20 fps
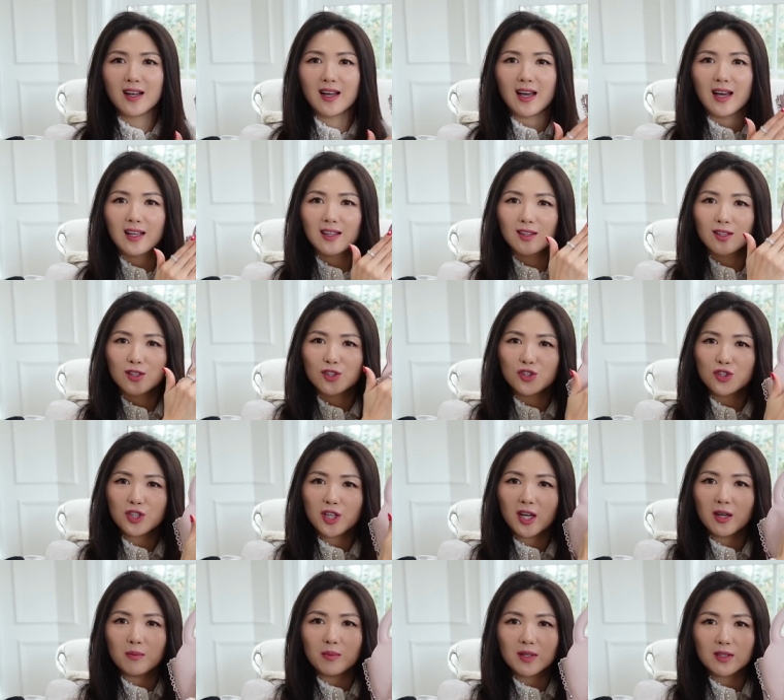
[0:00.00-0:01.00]
and the
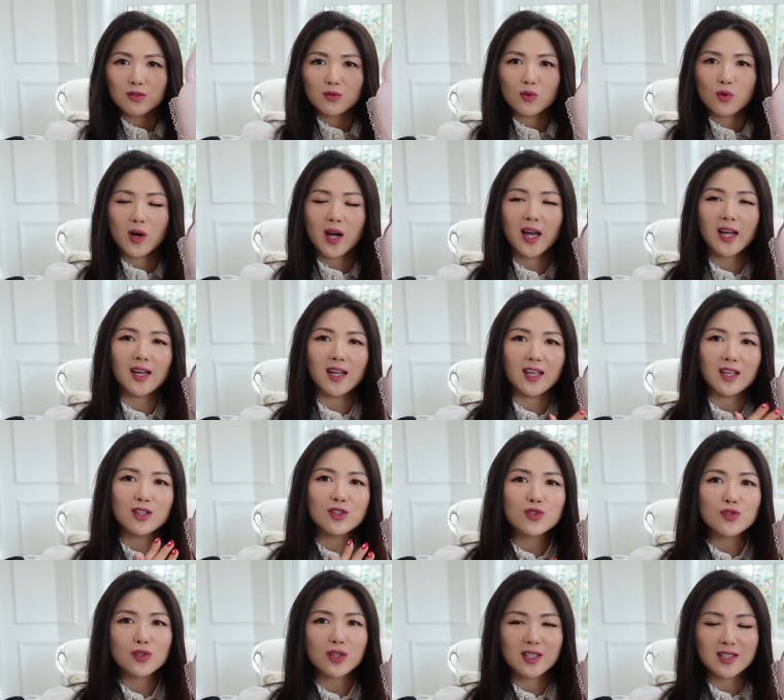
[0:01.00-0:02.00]
shape is quite
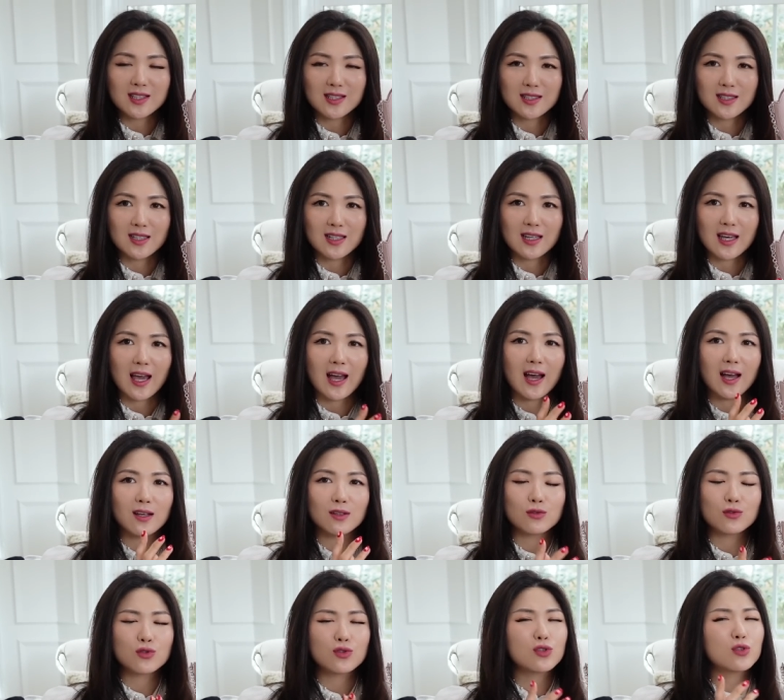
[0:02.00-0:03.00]
interesting
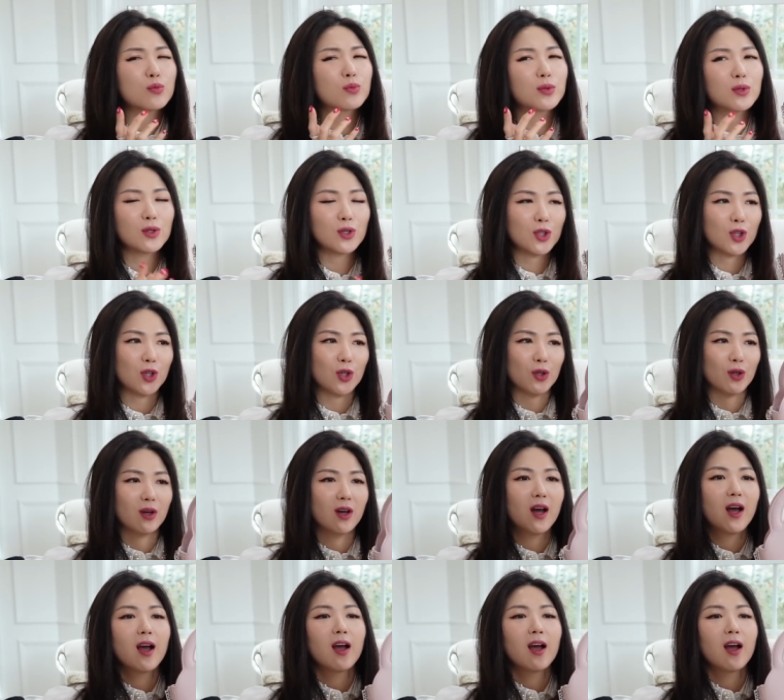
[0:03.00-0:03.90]
and super cute.